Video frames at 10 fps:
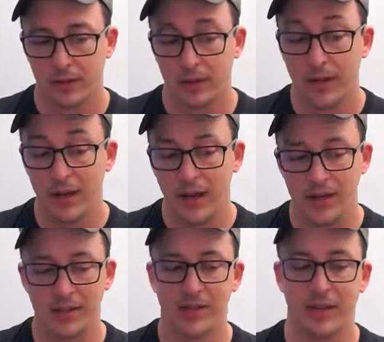No,
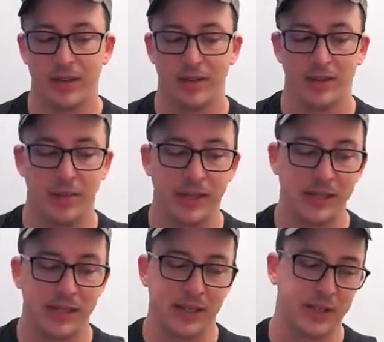just the
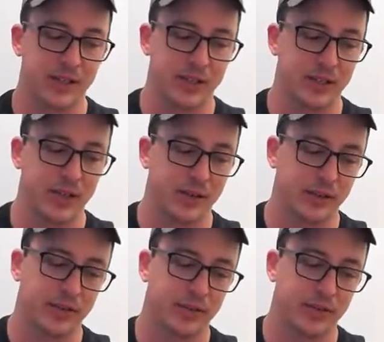biggest thing is just
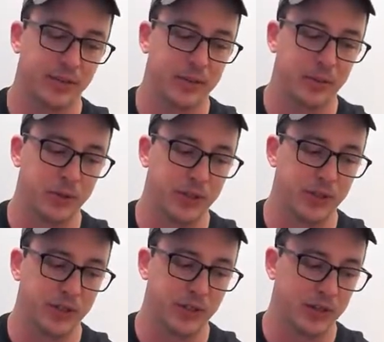people should
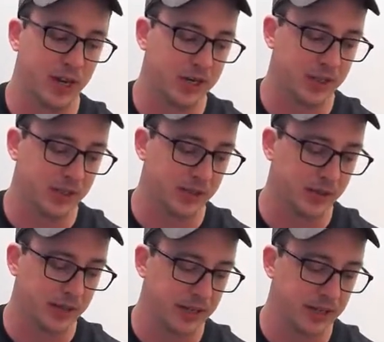use it cautiously
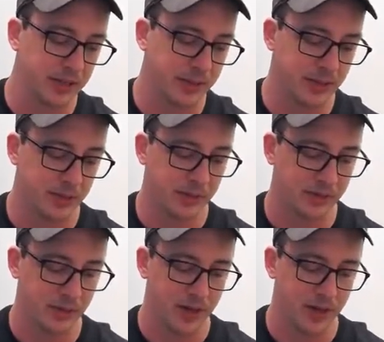with HTTP if they're